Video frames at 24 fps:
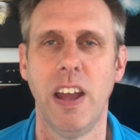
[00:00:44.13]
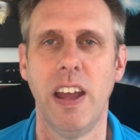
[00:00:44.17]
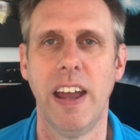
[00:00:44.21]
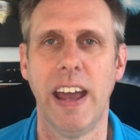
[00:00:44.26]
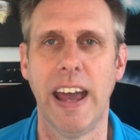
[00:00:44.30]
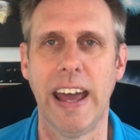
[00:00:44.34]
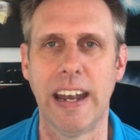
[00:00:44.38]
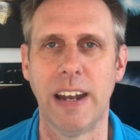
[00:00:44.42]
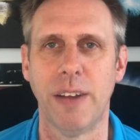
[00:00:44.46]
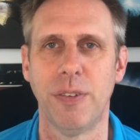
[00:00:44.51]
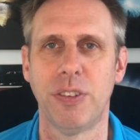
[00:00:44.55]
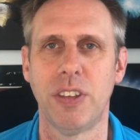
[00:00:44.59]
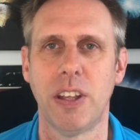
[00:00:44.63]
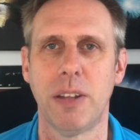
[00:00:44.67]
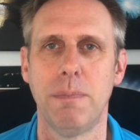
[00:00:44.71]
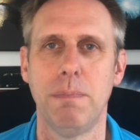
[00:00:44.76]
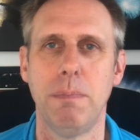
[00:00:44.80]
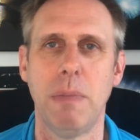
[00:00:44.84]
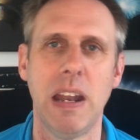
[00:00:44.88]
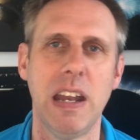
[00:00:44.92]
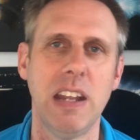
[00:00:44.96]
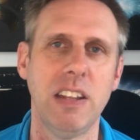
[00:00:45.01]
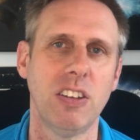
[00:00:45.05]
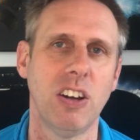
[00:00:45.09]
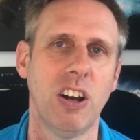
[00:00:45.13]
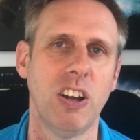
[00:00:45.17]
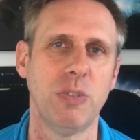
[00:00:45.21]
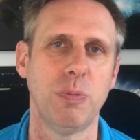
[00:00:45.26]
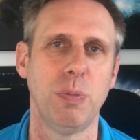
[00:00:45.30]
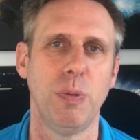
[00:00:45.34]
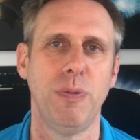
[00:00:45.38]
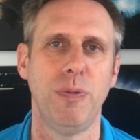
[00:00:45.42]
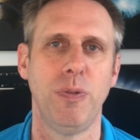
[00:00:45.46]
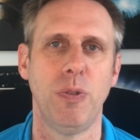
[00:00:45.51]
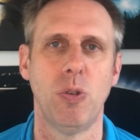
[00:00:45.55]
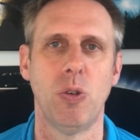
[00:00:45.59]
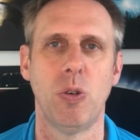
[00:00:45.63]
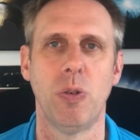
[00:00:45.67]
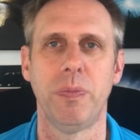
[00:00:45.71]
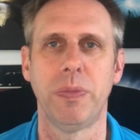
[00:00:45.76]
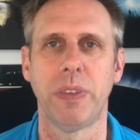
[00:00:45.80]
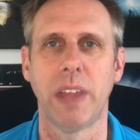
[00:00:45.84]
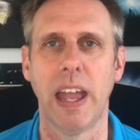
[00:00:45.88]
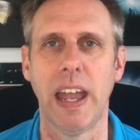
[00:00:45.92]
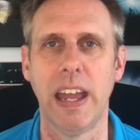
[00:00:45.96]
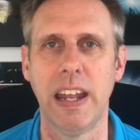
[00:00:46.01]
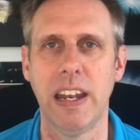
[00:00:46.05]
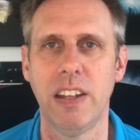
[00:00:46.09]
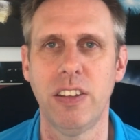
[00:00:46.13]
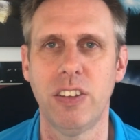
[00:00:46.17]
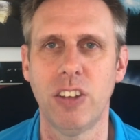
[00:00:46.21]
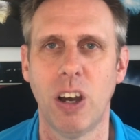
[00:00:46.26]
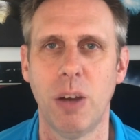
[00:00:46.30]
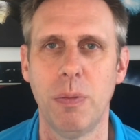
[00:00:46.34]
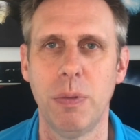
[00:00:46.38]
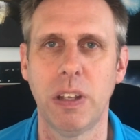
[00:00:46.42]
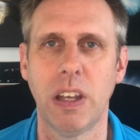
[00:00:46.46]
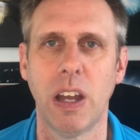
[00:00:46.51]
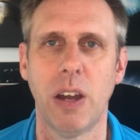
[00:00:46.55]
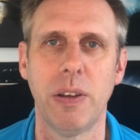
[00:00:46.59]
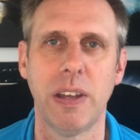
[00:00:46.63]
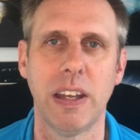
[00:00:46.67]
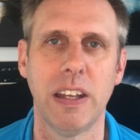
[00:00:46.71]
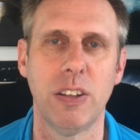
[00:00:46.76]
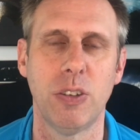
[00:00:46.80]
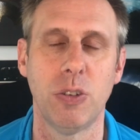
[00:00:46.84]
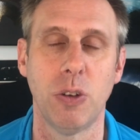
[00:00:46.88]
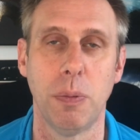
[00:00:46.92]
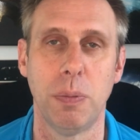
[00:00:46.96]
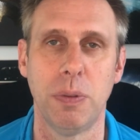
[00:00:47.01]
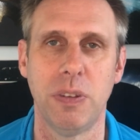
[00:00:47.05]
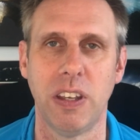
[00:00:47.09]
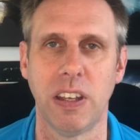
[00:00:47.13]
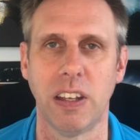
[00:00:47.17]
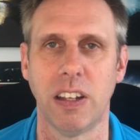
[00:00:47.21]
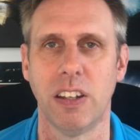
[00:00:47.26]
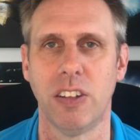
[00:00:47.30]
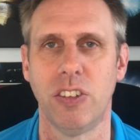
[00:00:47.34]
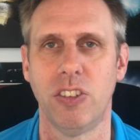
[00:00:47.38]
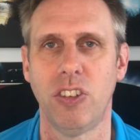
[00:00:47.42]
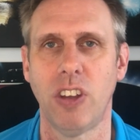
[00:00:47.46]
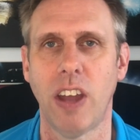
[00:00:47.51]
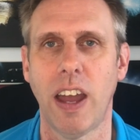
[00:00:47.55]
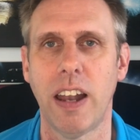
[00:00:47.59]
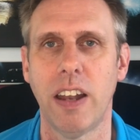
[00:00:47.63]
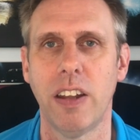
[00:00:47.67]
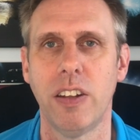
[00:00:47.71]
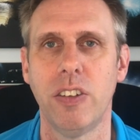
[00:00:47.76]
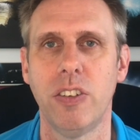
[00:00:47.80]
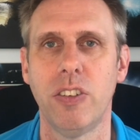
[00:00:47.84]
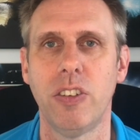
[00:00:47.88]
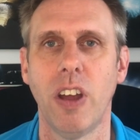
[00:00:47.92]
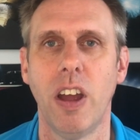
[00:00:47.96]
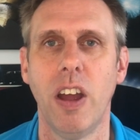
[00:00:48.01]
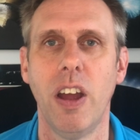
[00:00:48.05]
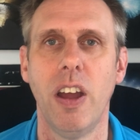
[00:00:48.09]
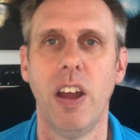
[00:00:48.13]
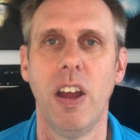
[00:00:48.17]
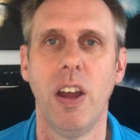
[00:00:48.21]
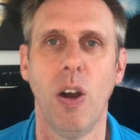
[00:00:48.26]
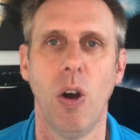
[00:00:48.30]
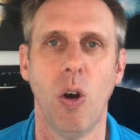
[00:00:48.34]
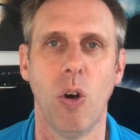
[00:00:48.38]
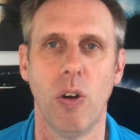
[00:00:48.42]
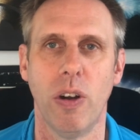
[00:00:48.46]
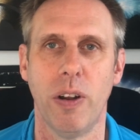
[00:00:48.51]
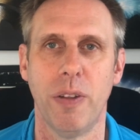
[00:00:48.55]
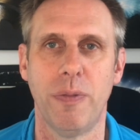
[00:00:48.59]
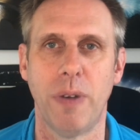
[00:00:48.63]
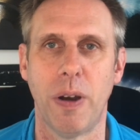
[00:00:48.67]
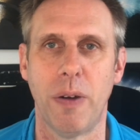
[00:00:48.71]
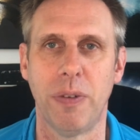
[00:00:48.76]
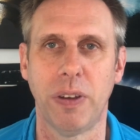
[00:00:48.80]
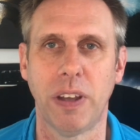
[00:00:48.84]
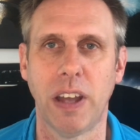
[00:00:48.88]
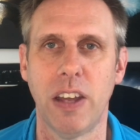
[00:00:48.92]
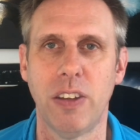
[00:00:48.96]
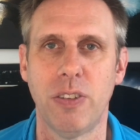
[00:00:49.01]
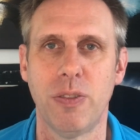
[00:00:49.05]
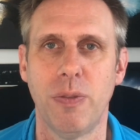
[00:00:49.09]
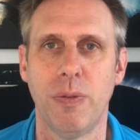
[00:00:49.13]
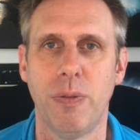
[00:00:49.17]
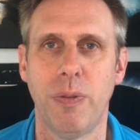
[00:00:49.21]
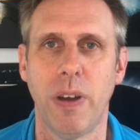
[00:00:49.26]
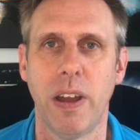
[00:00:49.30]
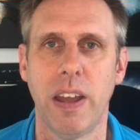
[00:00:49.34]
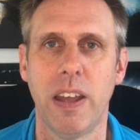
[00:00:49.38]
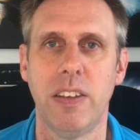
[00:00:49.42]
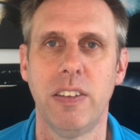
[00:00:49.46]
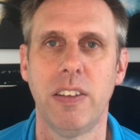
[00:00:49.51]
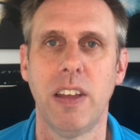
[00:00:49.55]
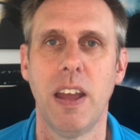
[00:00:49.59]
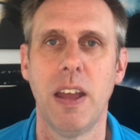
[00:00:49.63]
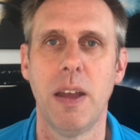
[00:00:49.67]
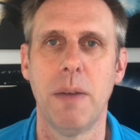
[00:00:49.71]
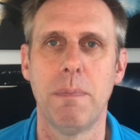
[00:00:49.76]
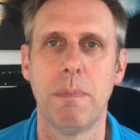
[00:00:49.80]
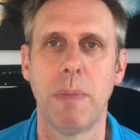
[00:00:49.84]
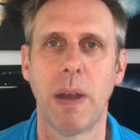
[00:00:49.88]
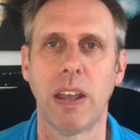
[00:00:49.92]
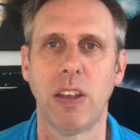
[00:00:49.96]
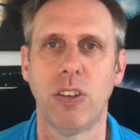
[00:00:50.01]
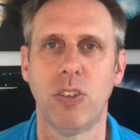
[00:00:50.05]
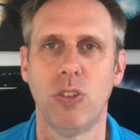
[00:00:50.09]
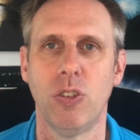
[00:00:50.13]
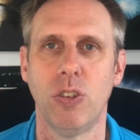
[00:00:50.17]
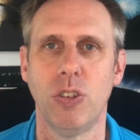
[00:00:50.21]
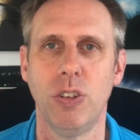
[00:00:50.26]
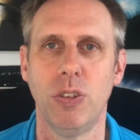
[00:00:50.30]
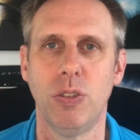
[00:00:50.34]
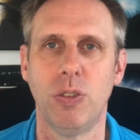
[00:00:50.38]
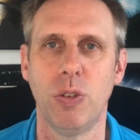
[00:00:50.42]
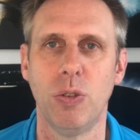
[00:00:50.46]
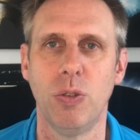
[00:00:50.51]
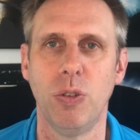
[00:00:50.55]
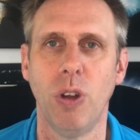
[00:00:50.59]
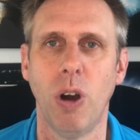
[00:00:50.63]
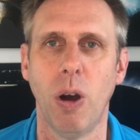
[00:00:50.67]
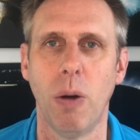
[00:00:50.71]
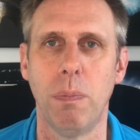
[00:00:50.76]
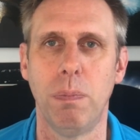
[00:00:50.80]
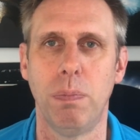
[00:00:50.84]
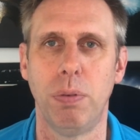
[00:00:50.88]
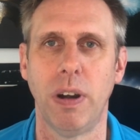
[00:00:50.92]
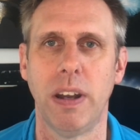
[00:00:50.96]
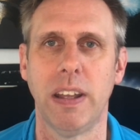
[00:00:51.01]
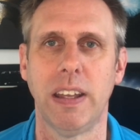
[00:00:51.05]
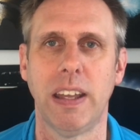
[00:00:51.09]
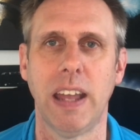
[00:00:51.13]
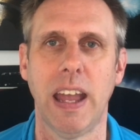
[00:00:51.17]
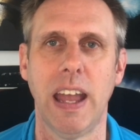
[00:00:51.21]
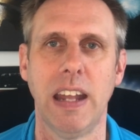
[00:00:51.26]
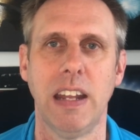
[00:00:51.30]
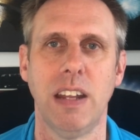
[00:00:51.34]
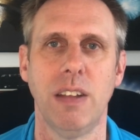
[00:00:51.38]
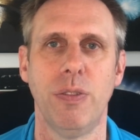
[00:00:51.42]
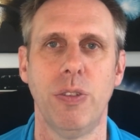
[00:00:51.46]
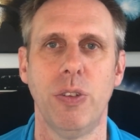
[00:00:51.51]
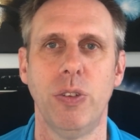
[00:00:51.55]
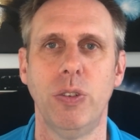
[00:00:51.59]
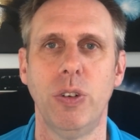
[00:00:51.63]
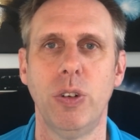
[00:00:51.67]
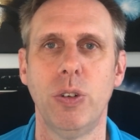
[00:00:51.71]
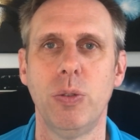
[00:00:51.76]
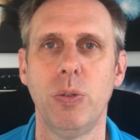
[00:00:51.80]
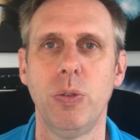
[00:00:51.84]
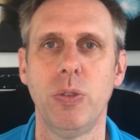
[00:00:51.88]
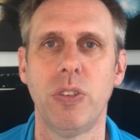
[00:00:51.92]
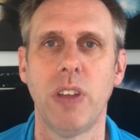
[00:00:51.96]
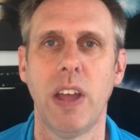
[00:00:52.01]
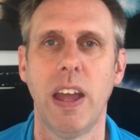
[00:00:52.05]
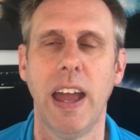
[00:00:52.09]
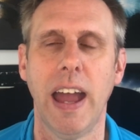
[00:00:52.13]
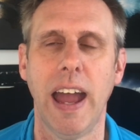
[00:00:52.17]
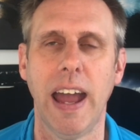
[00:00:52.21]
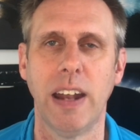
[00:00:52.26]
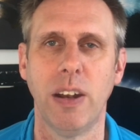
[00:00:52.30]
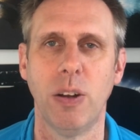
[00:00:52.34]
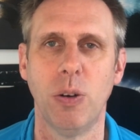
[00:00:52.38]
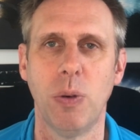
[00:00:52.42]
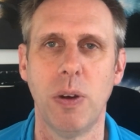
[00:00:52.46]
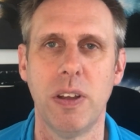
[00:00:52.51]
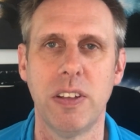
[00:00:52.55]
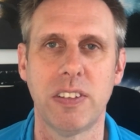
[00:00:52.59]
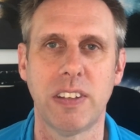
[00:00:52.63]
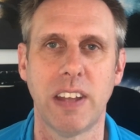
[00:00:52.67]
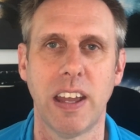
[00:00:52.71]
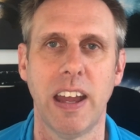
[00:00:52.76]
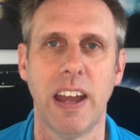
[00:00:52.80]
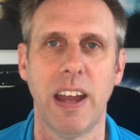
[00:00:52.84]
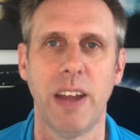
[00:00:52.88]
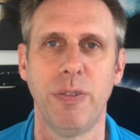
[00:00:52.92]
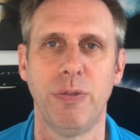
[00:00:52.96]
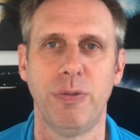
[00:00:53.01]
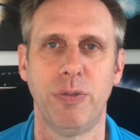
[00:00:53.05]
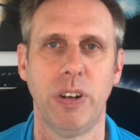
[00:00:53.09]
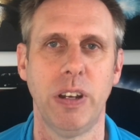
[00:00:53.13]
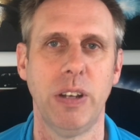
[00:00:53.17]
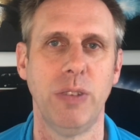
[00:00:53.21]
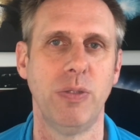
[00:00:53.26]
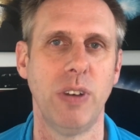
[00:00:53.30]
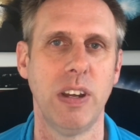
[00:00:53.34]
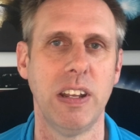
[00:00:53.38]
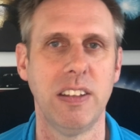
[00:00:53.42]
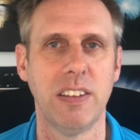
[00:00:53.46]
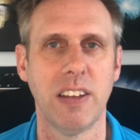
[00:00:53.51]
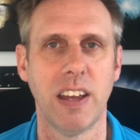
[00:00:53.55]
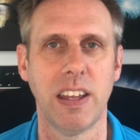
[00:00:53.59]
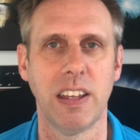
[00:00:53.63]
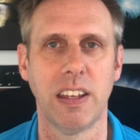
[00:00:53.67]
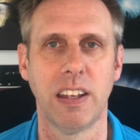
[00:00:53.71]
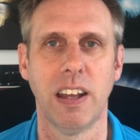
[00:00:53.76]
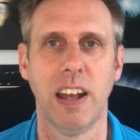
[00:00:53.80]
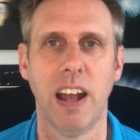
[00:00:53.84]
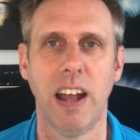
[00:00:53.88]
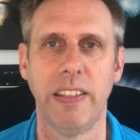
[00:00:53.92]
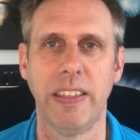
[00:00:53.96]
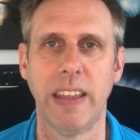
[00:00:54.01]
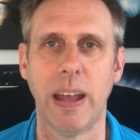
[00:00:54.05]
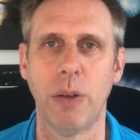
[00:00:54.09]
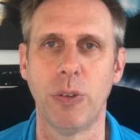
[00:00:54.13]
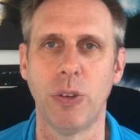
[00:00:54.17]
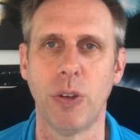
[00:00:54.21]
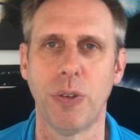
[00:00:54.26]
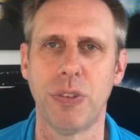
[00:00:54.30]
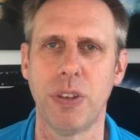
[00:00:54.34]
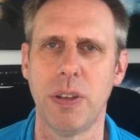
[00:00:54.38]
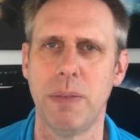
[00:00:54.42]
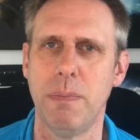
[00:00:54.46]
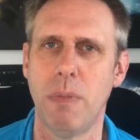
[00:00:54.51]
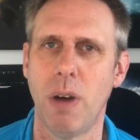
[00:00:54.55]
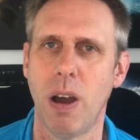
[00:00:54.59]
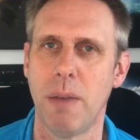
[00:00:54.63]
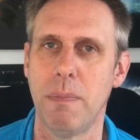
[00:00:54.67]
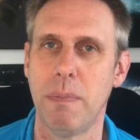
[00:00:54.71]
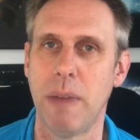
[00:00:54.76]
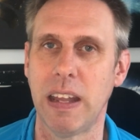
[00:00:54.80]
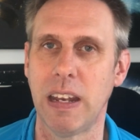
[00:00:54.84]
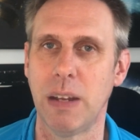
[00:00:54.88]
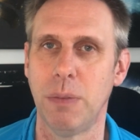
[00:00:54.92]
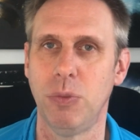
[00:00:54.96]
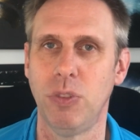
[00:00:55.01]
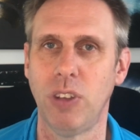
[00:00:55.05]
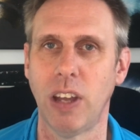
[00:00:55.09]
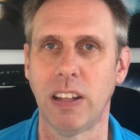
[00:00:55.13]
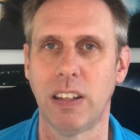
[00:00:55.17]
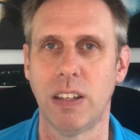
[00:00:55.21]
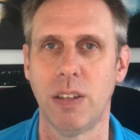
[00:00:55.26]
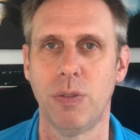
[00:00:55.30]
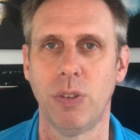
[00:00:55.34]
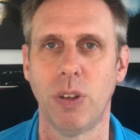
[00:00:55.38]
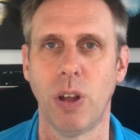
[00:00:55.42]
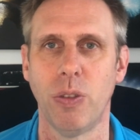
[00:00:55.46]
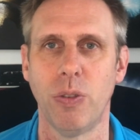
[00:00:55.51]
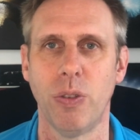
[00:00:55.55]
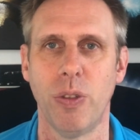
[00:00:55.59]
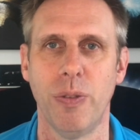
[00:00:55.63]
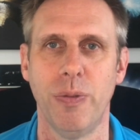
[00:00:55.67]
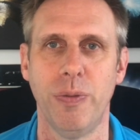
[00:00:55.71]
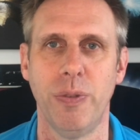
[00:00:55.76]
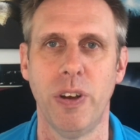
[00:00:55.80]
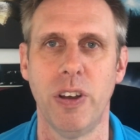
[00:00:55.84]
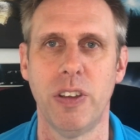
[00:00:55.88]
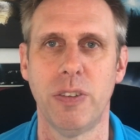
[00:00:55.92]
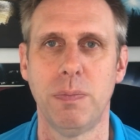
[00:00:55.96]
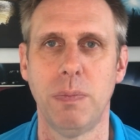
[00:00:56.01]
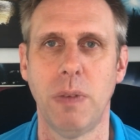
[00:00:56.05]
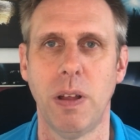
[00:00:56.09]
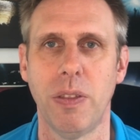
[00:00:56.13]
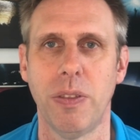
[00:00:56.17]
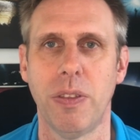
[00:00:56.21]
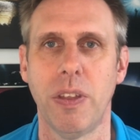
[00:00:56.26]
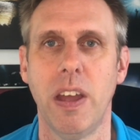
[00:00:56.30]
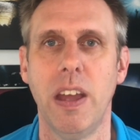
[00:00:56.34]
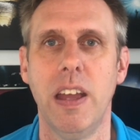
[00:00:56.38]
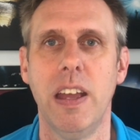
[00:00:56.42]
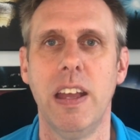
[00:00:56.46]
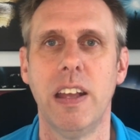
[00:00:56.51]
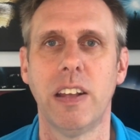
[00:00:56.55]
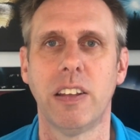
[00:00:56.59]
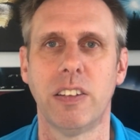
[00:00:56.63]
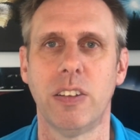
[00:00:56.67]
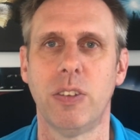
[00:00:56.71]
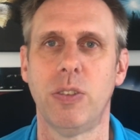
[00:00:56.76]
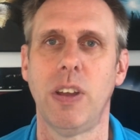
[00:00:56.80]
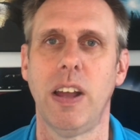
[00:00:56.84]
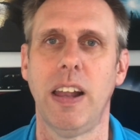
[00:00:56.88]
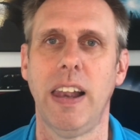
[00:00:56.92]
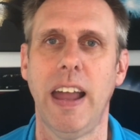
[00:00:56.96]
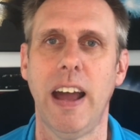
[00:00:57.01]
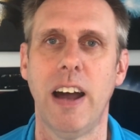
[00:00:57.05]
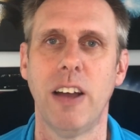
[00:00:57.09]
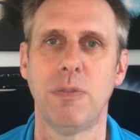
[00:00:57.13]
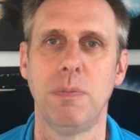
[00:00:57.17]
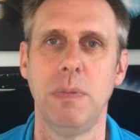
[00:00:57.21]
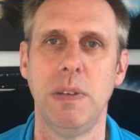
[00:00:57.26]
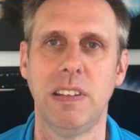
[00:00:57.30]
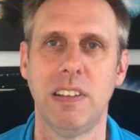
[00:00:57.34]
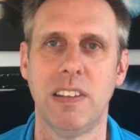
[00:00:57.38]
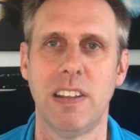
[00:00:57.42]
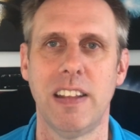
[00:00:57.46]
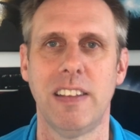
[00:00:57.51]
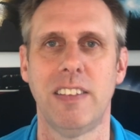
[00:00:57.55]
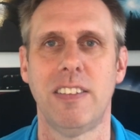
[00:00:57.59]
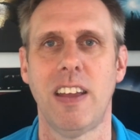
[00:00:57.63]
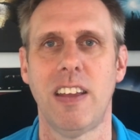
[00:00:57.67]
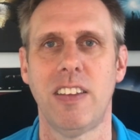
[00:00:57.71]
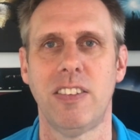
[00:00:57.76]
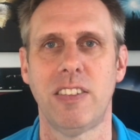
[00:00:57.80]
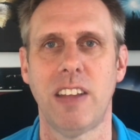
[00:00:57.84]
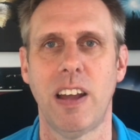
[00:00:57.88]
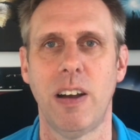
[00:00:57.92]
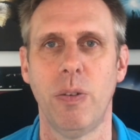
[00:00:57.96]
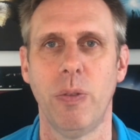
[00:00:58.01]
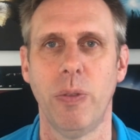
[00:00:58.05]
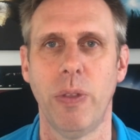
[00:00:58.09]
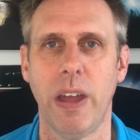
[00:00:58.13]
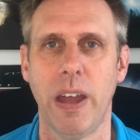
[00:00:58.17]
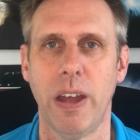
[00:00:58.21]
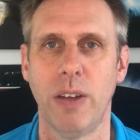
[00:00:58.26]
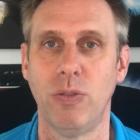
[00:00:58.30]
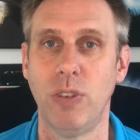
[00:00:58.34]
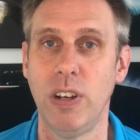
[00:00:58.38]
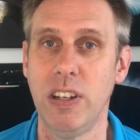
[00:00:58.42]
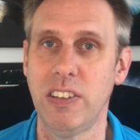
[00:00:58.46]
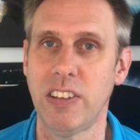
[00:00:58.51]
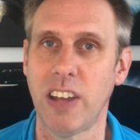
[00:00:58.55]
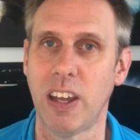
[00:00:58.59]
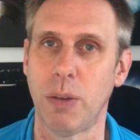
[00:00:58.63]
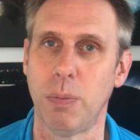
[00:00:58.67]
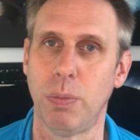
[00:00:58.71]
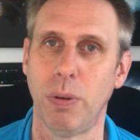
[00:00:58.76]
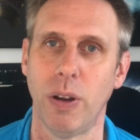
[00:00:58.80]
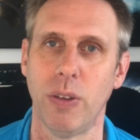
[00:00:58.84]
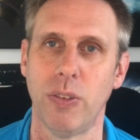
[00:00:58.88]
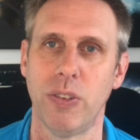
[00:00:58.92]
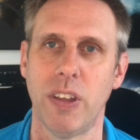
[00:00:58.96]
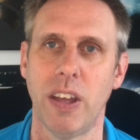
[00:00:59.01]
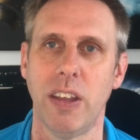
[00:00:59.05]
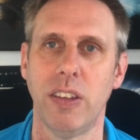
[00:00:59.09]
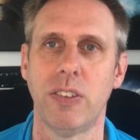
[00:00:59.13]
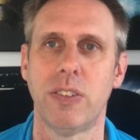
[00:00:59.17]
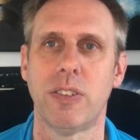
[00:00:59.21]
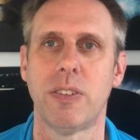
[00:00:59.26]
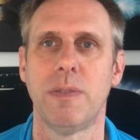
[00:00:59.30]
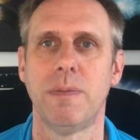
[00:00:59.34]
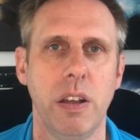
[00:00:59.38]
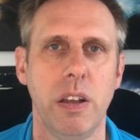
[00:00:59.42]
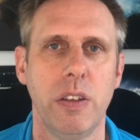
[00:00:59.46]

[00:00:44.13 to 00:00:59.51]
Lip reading: And I've said many times before, anytime you're going into a particular challenge or a verification phase, make sure you do not break any of the rules and always get a free retake. And that was obviously my main objective going through the first month, because also it allows me to then test out their retake process.